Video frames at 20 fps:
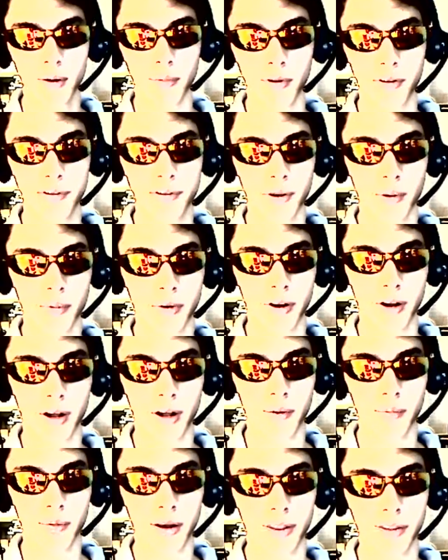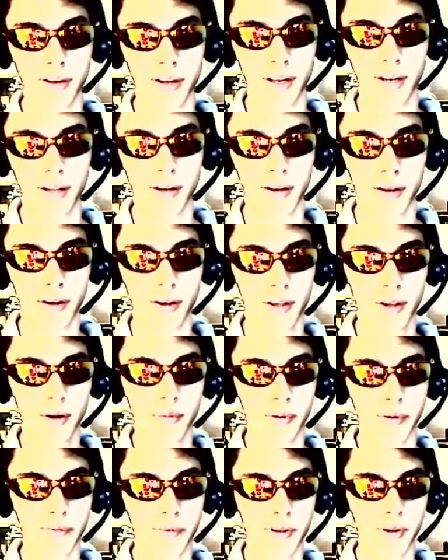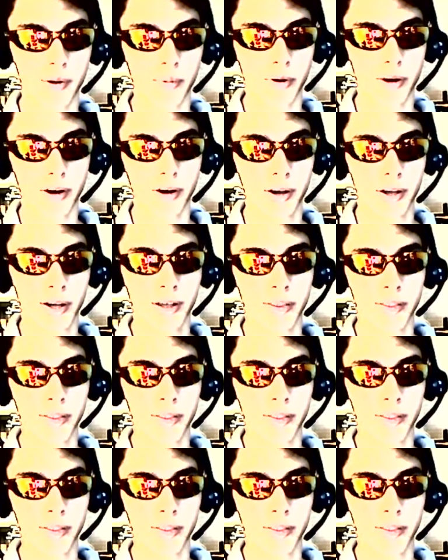what's going on, rather than getting a review where